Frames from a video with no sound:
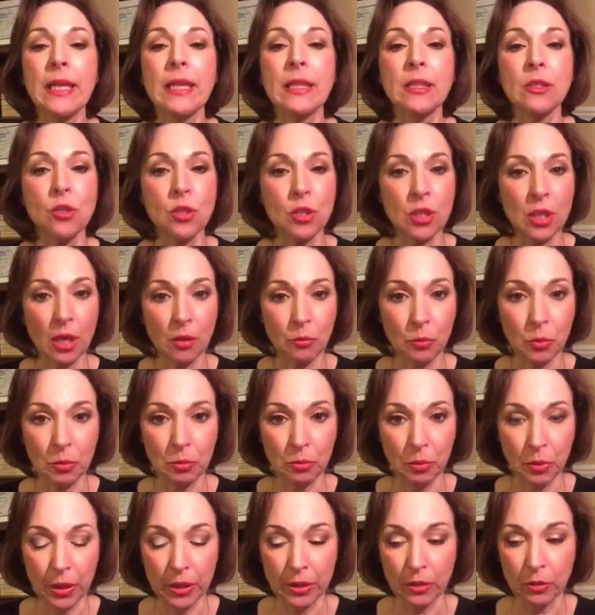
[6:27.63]
each time we
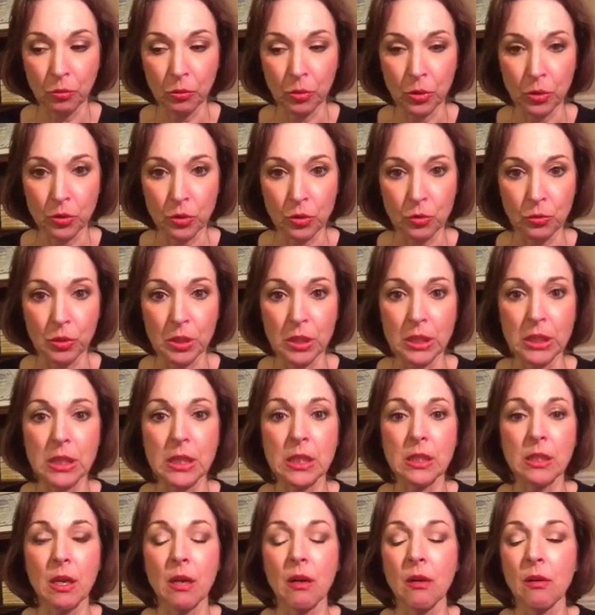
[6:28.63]
pray the rosary.
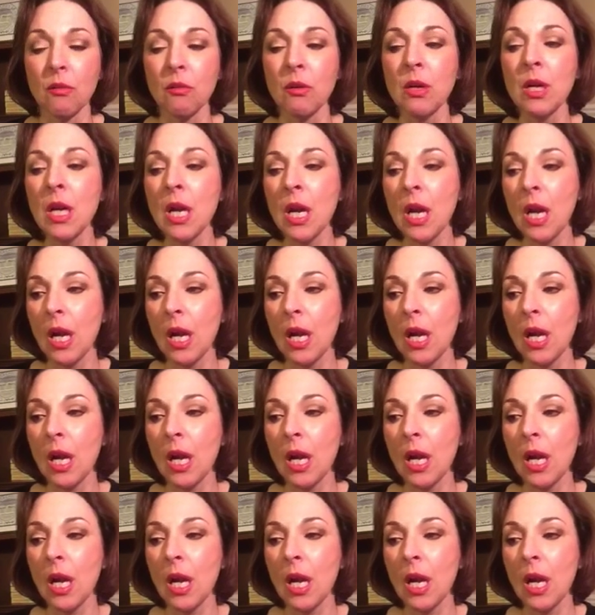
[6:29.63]
So